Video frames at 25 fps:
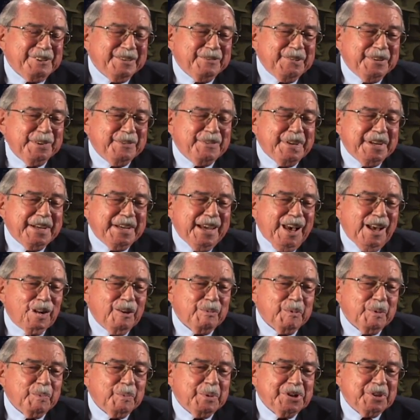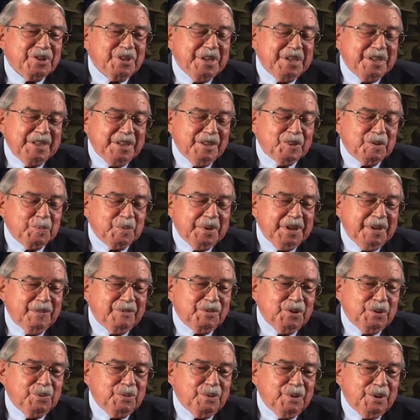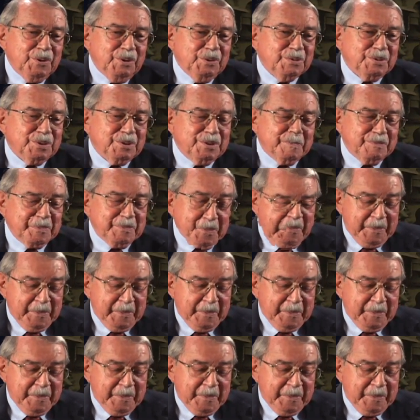50 caliber machine guns. We have two of those.